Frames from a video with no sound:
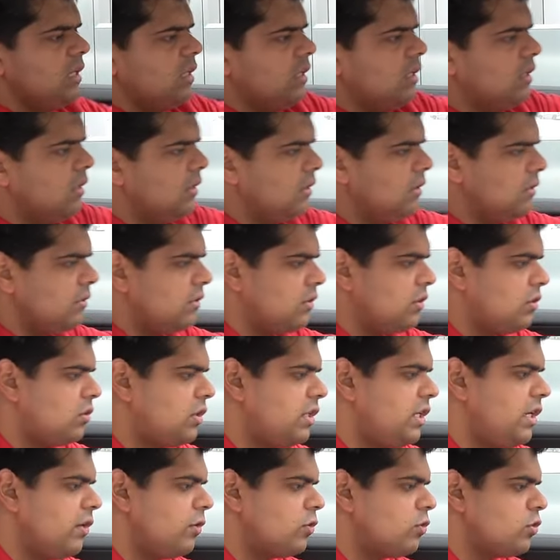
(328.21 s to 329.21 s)
The
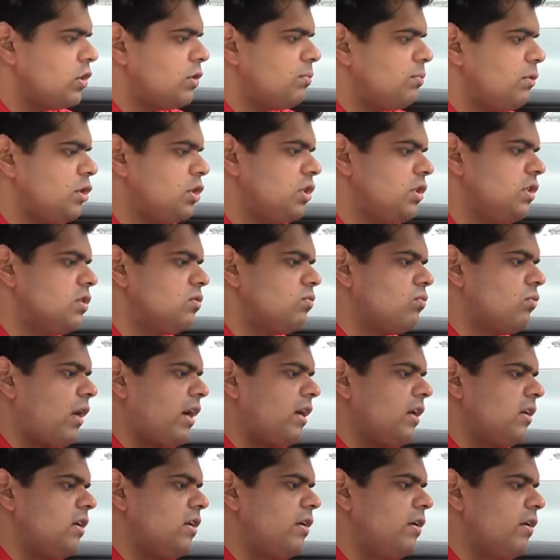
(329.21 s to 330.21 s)
gear transmission is
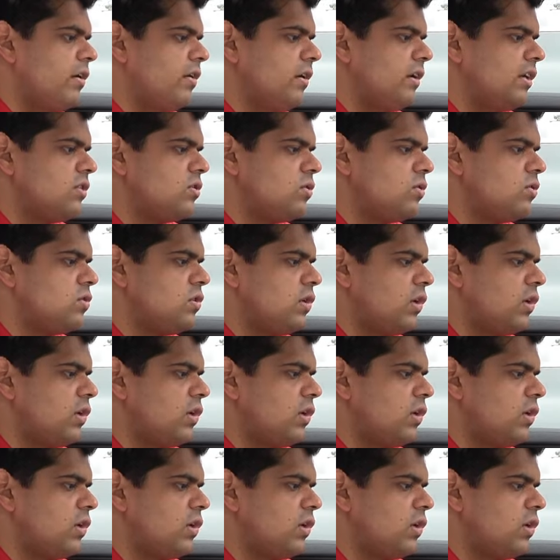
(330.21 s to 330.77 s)
right here next to the